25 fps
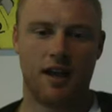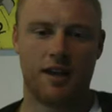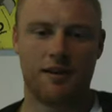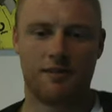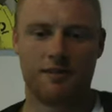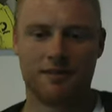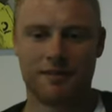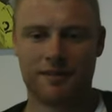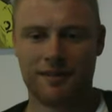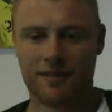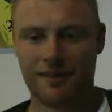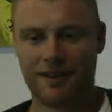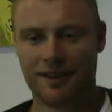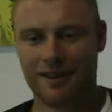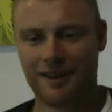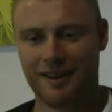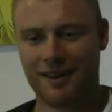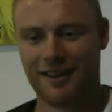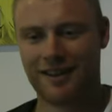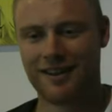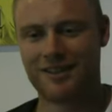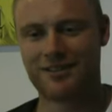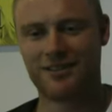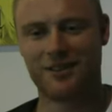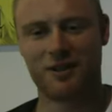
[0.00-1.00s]
time,
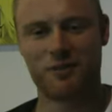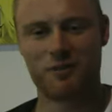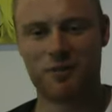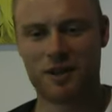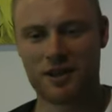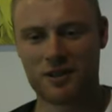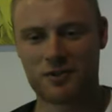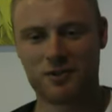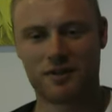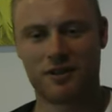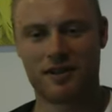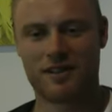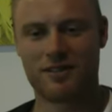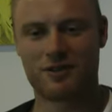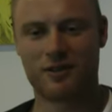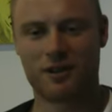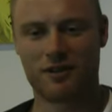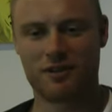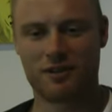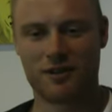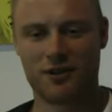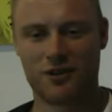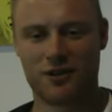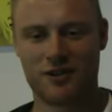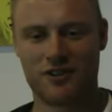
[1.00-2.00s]
and it's not the best place to
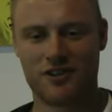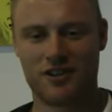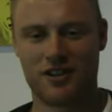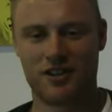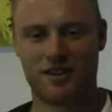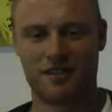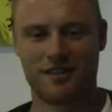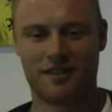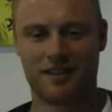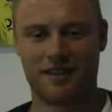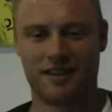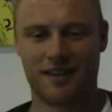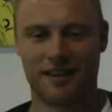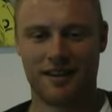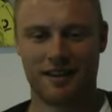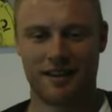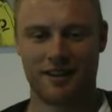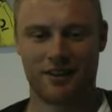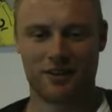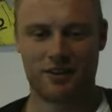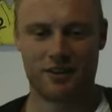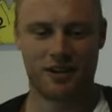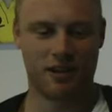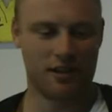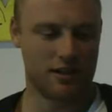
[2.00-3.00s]
have crutches
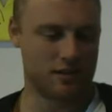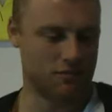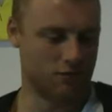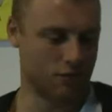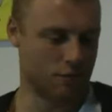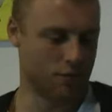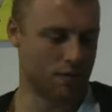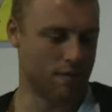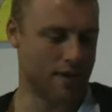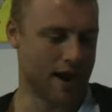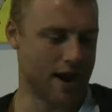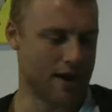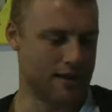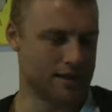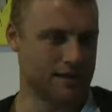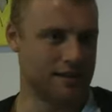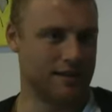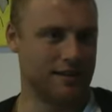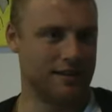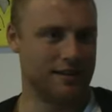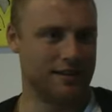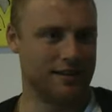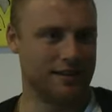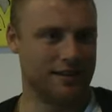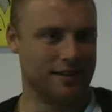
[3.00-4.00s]
because you've got these rubber mats,
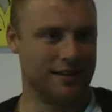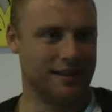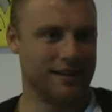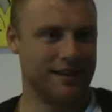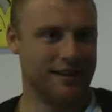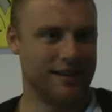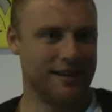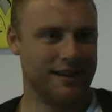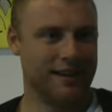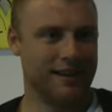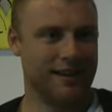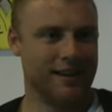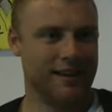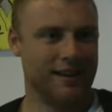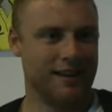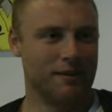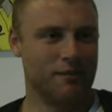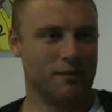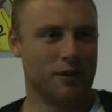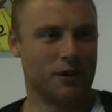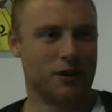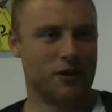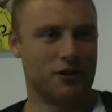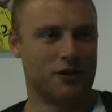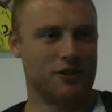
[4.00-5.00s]
and
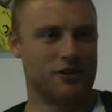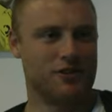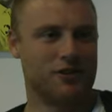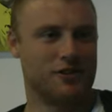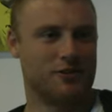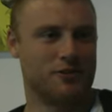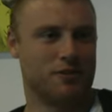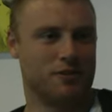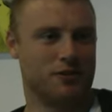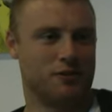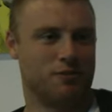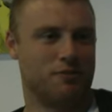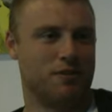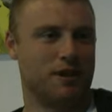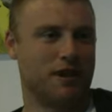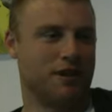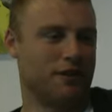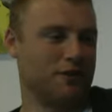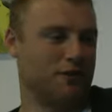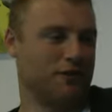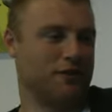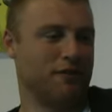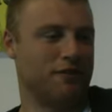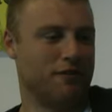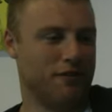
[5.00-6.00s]
my crutches were just big
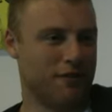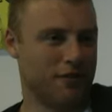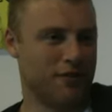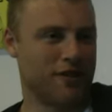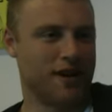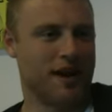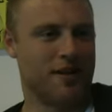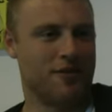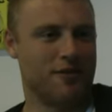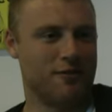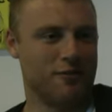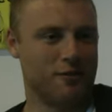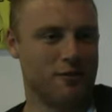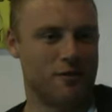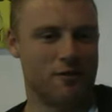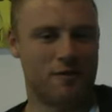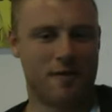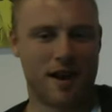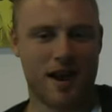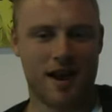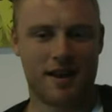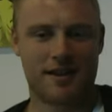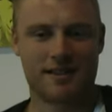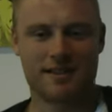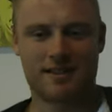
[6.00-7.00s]
enough to fall down the rubber
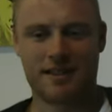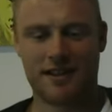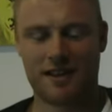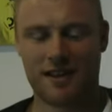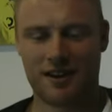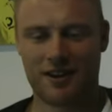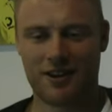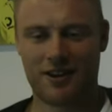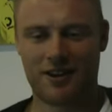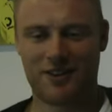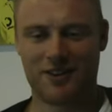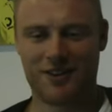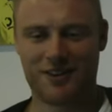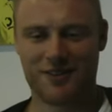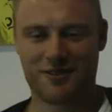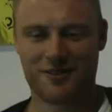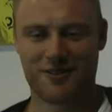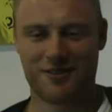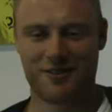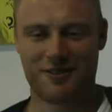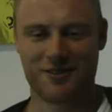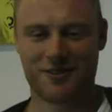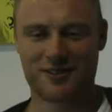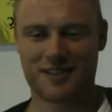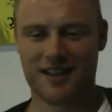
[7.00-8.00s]
mats. And I got there the
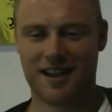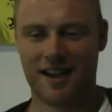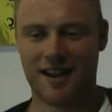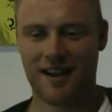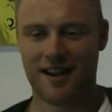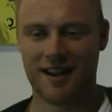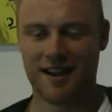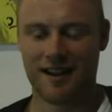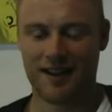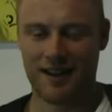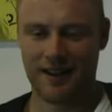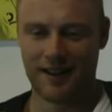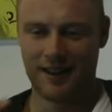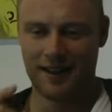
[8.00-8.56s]
first night,